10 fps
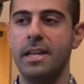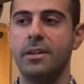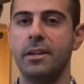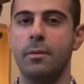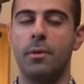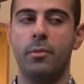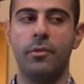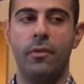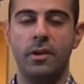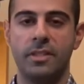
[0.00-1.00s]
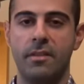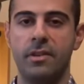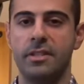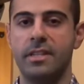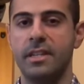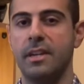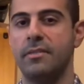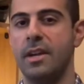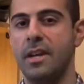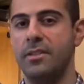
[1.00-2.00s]
he could come up with false evidence and
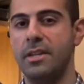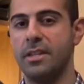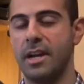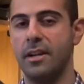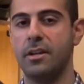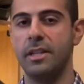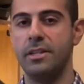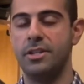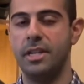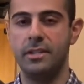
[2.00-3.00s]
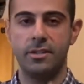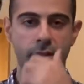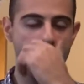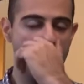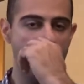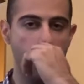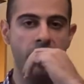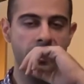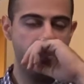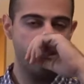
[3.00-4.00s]
give these kind of clean sheets or
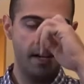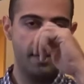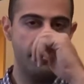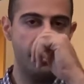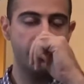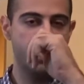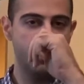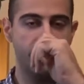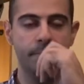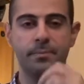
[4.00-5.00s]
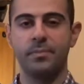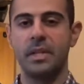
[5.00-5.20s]
all this kind of nonsense?